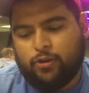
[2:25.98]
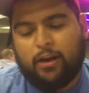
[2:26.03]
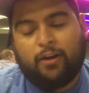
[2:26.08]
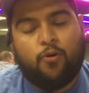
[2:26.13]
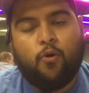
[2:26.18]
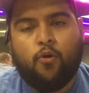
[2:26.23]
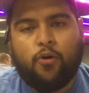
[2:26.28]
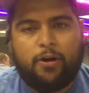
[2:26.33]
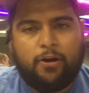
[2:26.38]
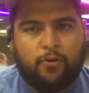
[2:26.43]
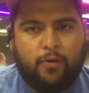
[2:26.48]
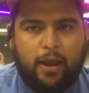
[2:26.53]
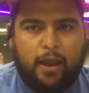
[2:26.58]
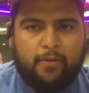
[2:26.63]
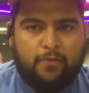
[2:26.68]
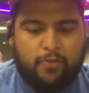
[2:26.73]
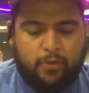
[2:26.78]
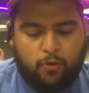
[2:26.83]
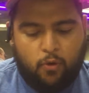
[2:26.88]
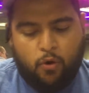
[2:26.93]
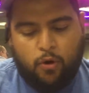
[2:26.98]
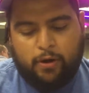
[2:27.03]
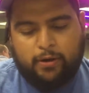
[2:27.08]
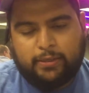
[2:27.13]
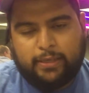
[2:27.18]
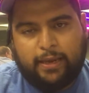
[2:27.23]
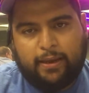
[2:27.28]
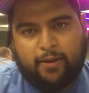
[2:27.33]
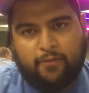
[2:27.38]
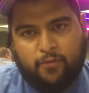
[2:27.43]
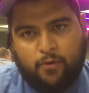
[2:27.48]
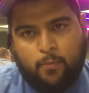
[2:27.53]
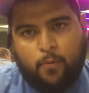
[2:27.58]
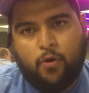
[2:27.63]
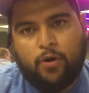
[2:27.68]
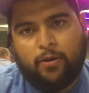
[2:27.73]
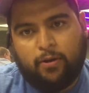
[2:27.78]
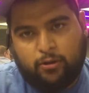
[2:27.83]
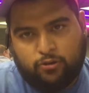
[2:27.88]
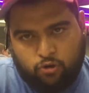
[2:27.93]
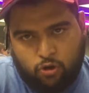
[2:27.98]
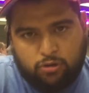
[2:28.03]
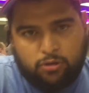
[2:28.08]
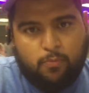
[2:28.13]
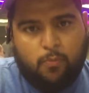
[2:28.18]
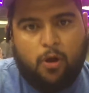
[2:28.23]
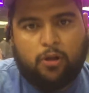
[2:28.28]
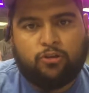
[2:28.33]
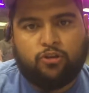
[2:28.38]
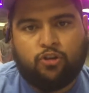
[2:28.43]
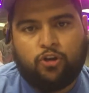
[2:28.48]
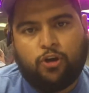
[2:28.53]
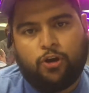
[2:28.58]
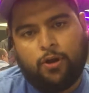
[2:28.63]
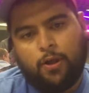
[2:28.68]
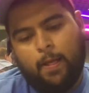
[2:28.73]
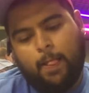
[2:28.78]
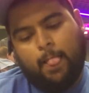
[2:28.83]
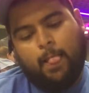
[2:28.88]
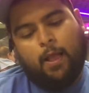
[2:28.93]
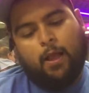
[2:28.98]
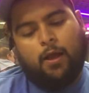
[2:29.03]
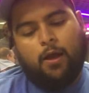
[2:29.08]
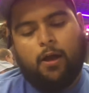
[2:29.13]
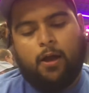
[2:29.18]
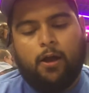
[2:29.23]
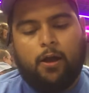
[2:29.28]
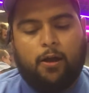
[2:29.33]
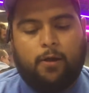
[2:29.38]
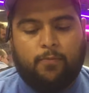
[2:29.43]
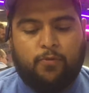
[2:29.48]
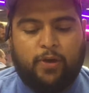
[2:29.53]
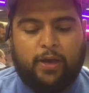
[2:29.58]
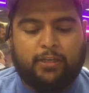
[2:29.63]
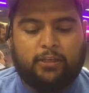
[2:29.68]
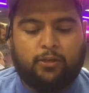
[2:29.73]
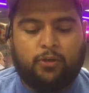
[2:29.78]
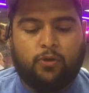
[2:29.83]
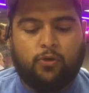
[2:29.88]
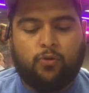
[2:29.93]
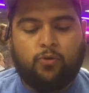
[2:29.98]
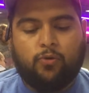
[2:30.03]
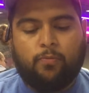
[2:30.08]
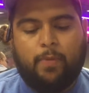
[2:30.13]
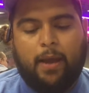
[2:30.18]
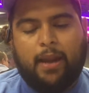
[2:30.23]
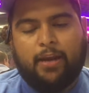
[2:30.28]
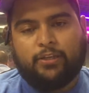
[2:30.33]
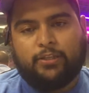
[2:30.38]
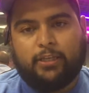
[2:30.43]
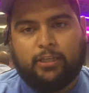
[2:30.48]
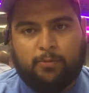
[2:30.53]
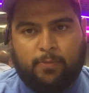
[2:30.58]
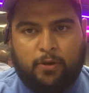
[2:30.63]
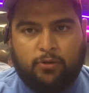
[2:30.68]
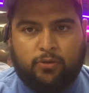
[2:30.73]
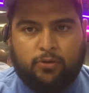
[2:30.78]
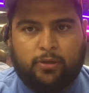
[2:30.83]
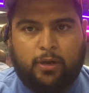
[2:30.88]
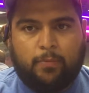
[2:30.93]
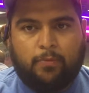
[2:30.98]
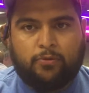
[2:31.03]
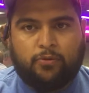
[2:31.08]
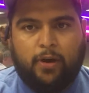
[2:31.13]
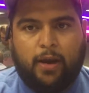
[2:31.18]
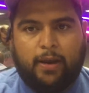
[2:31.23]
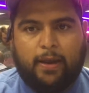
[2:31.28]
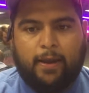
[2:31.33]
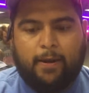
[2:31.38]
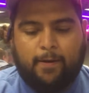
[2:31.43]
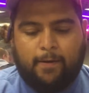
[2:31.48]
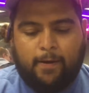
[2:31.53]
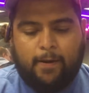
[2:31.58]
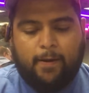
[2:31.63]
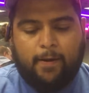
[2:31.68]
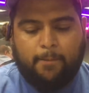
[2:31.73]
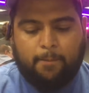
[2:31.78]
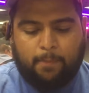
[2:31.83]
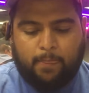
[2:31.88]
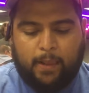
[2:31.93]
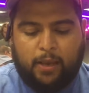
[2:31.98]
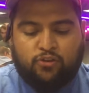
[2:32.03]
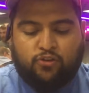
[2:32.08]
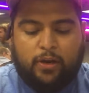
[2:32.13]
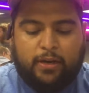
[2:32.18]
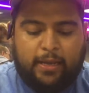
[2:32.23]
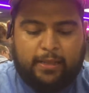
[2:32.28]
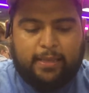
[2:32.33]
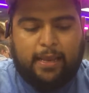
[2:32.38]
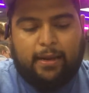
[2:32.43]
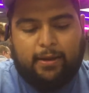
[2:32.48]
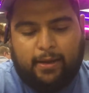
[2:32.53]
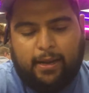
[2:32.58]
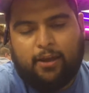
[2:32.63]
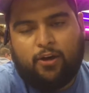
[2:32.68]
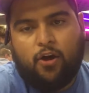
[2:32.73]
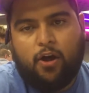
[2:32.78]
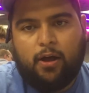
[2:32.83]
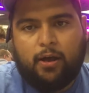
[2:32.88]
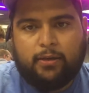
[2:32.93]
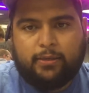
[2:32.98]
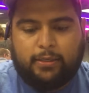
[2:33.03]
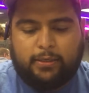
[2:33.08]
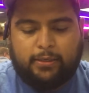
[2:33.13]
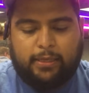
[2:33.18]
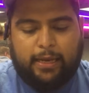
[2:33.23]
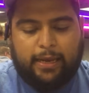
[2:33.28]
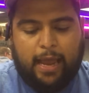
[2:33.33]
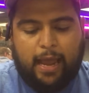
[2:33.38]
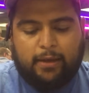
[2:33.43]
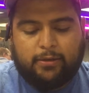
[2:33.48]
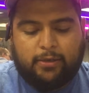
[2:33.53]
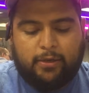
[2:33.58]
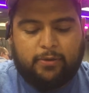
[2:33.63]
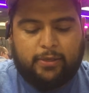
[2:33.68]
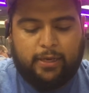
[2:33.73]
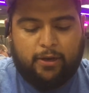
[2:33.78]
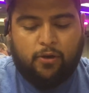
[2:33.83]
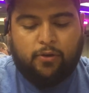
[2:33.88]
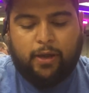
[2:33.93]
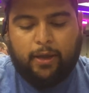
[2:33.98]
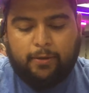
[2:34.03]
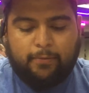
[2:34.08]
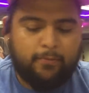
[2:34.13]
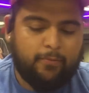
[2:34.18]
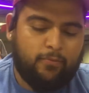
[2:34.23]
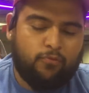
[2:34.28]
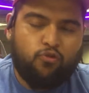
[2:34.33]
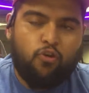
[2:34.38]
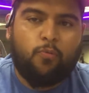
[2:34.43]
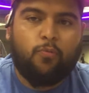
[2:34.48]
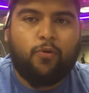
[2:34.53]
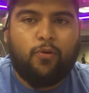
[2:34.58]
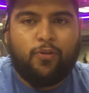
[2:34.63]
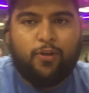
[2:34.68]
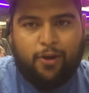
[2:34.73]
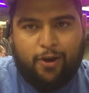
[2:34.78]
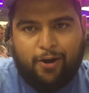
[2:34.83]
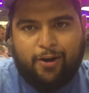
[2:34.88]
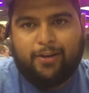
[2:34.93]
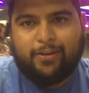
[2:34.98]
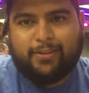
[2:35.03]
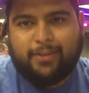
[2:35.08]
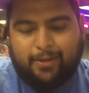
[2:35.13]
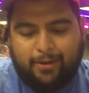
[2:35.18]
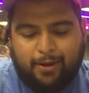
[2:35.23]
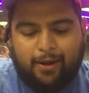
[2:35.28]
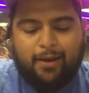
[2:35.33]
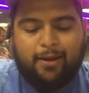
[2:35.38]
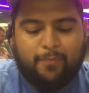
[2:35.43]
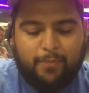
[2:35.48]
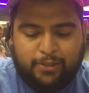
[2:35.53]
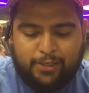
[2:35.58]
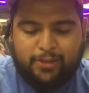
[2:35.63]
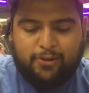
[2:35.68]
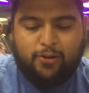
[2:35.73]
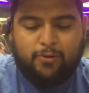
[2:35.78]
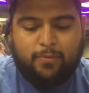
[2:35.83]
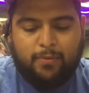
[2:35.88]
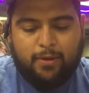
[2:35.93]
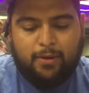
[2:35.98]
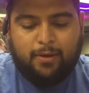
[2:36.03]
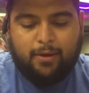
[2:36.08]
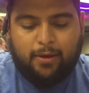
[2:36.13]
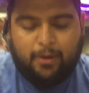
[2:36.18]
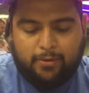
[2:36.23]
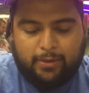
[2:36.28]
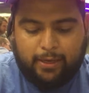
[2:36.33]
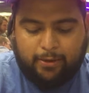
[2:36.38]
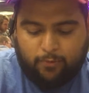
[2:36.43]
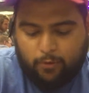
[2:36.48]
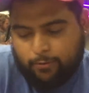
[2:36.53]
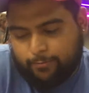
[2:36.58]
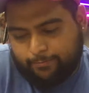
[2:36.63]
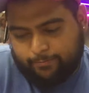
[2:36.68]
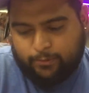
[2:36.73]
So I had a core engraved, and the core is like if your opponent controls a monster, you get to banish in special Cyber Dragon, and so I did that big cost, and he was like, Ash, and I was like, okay, normal, the hers, and machine dupe. He was like, well,